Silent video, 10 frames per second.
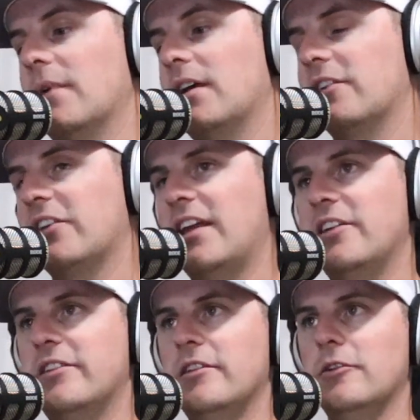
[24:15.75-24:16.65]

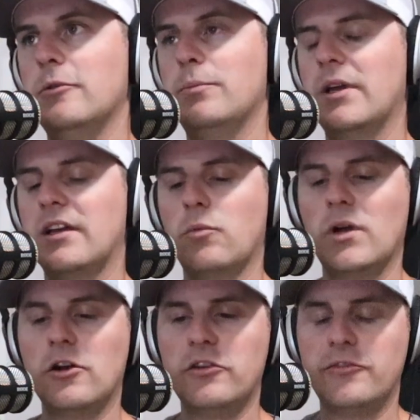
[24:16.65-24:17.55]
excited to pick
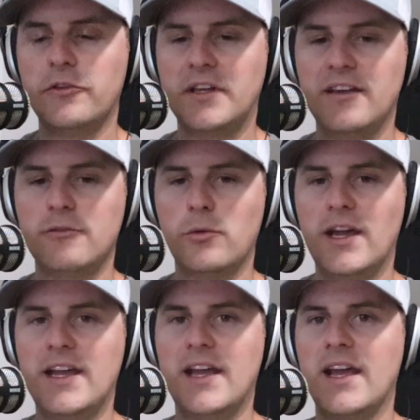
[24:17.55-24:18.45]
winners for the
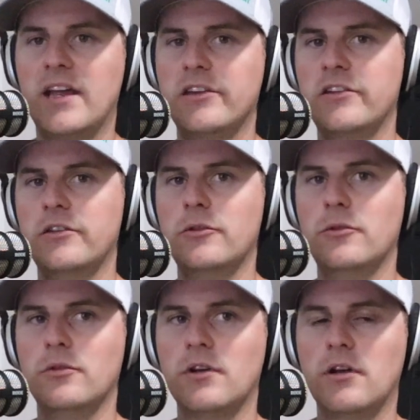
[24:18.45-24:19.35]
giveaway and
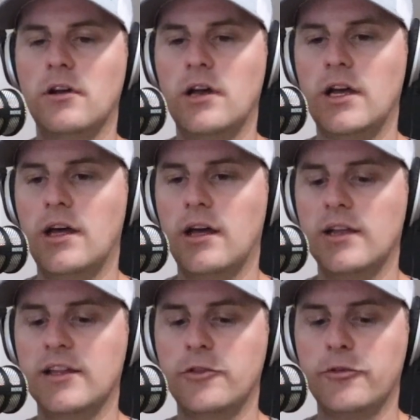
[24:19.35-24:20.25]
to
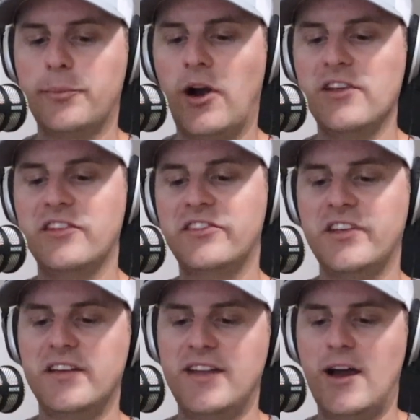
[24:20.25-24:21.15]
get those prizes
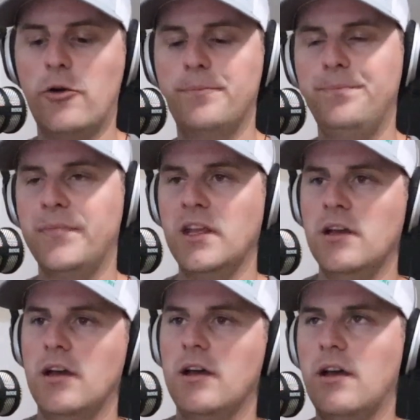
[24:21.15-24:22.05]
sent out.
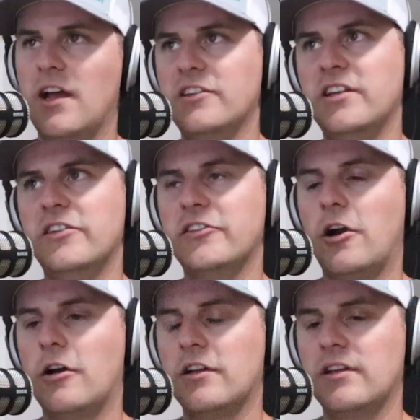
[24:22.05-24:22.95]
I did
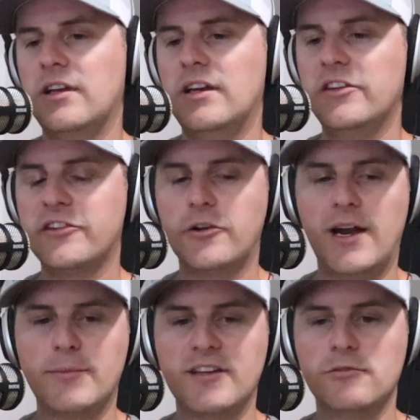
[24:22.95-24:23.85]
start an
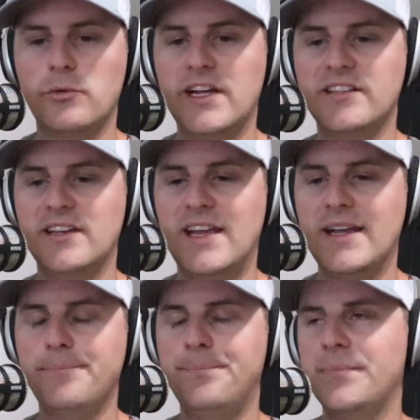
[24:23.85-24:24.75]
Instagram giveaway
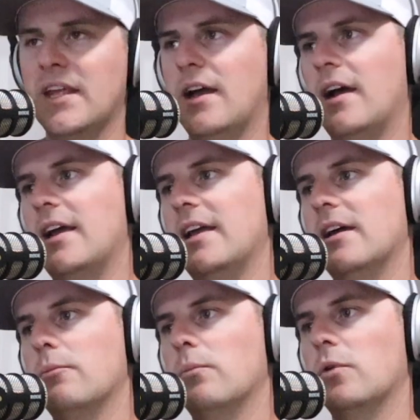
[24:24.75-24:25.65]
today. I
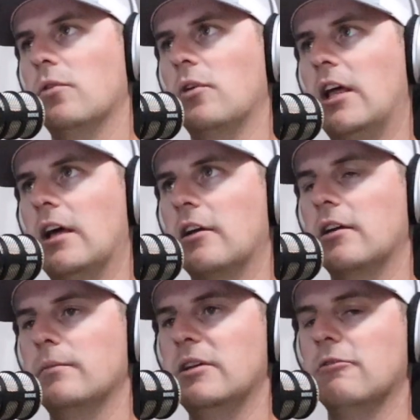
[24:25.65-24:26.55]
am
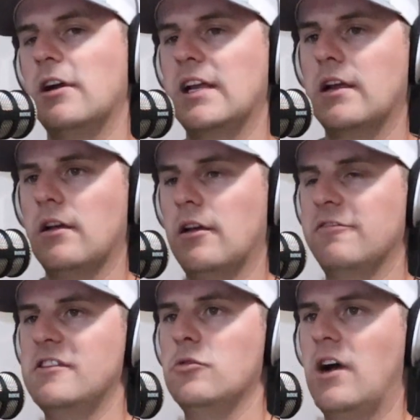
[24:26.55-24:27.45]
going to be running a
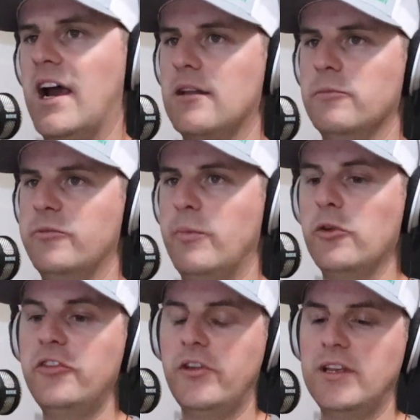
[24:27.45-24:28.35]
few items,
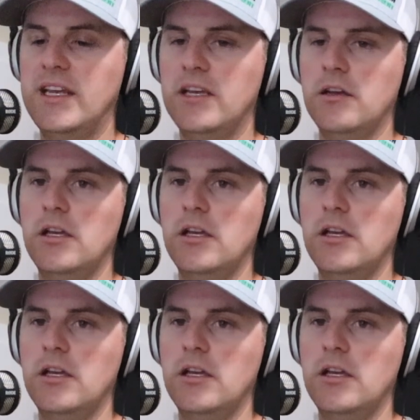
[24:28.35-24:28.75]
mostly